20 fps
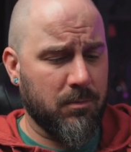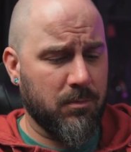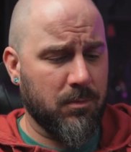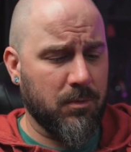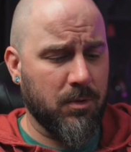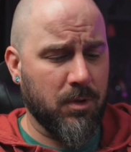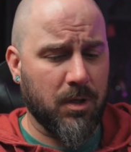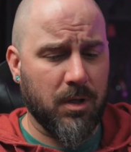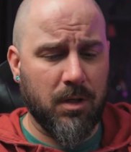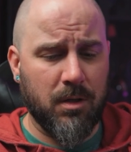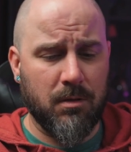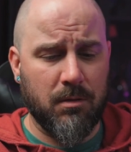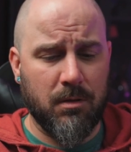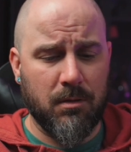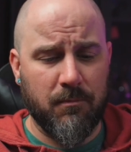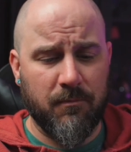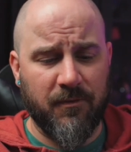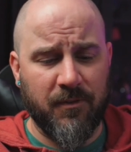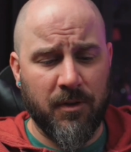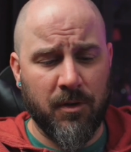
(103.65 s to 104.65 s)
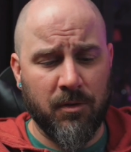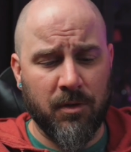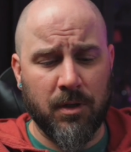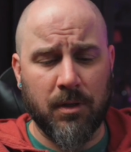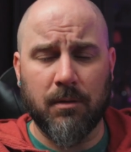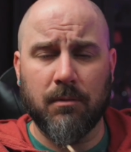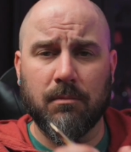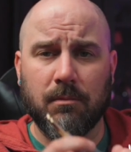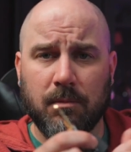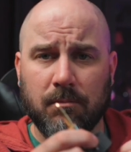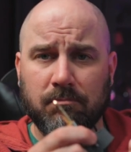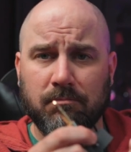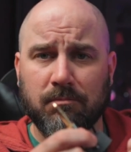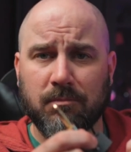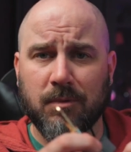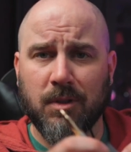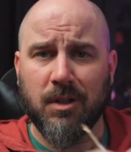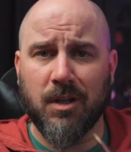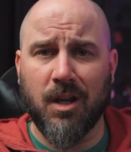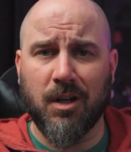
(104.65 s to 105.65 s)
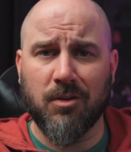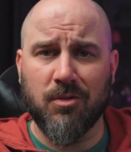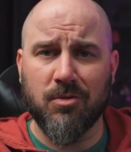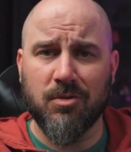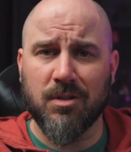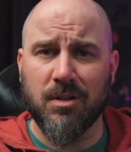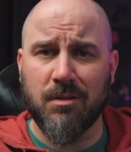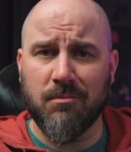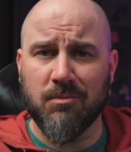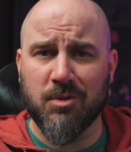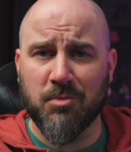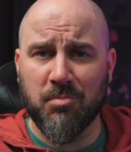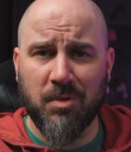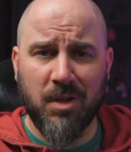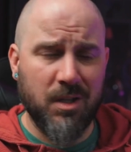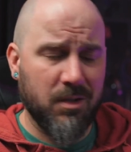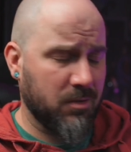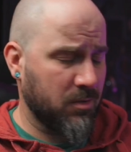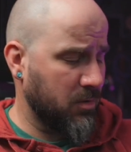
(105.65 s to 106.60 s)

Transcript: looking and feeling connectors and splits.